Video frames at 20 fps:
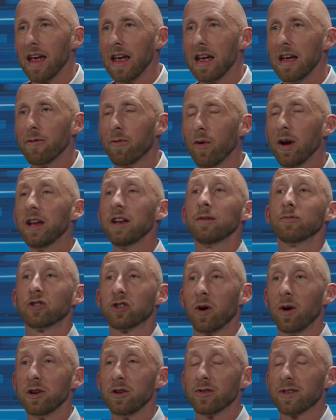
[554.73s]
if we end up
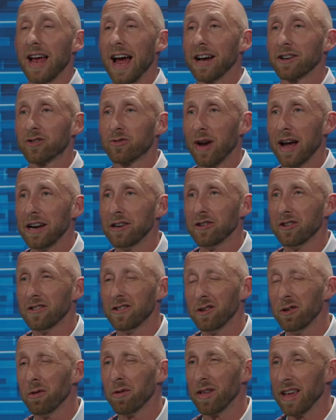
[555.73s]
showing you tax
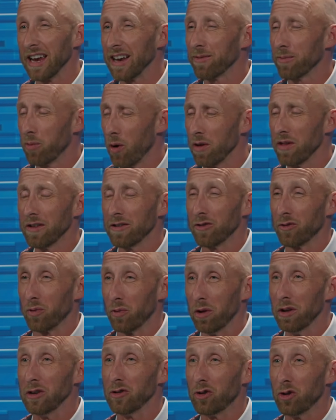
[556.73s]
strategies, you think, boy, this is
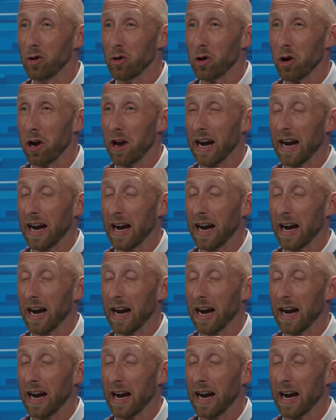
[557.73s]
really too good.